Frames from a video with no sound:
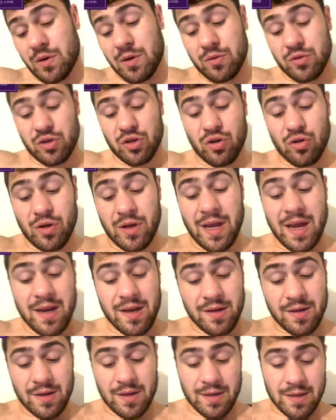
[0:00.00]
he was a young kid.
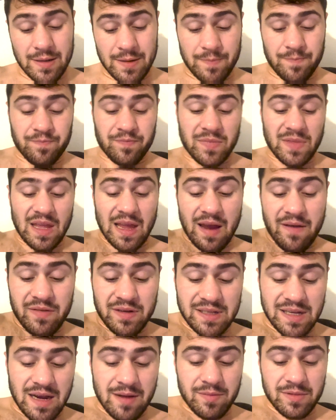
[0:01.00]
Every
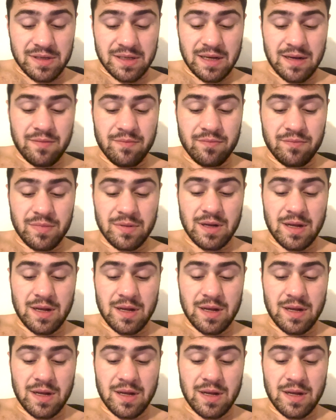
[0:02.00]
time I see him,